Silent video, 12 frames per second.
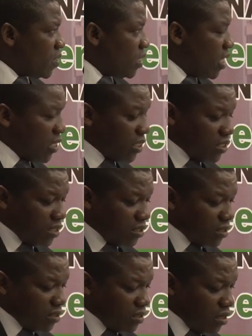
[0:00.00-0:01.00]
And
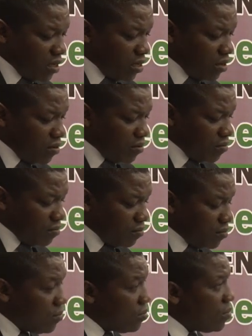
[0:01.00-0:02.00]

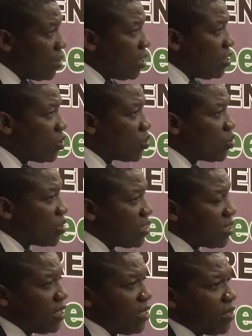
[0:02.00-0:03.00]
also
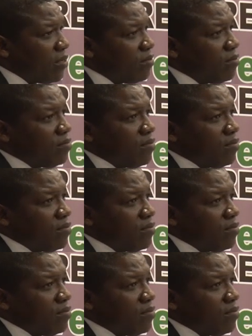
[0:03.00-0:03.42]
Tanzania